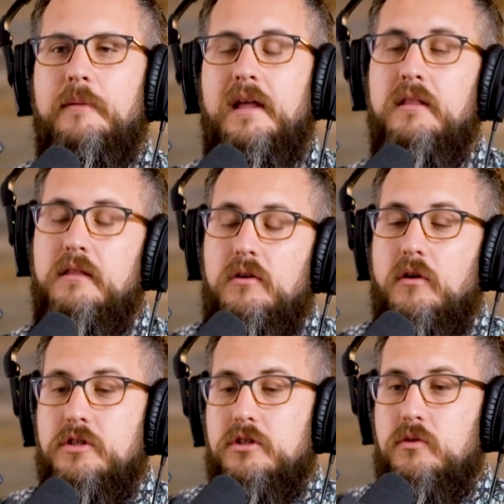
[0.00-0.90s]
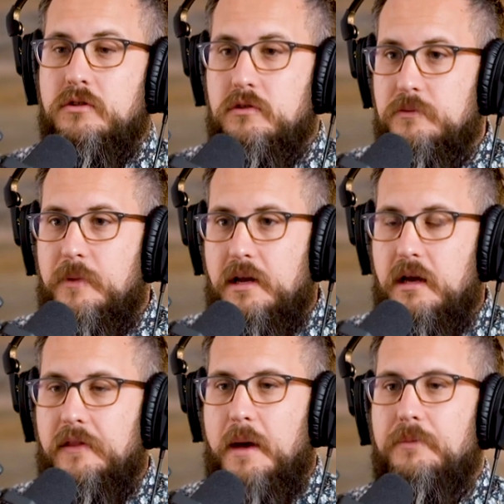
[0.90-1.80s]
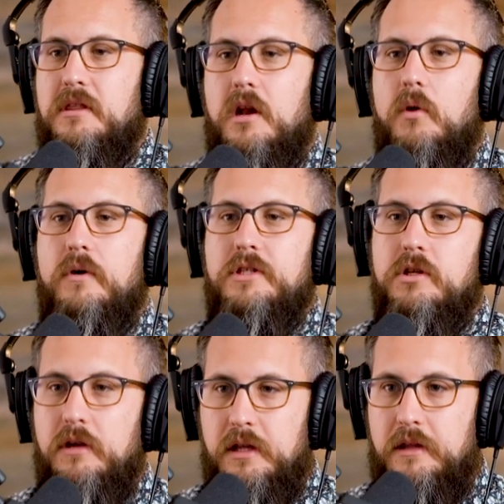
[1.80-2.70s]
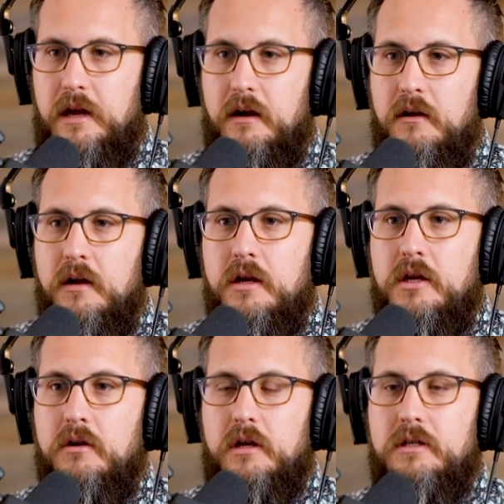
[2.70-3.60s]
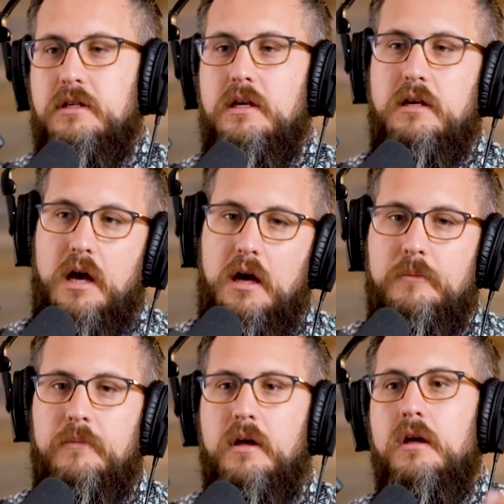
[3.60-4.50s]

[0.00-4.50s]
and the grocery stores lose money on that, but they know once you're in there, you're going to see gum.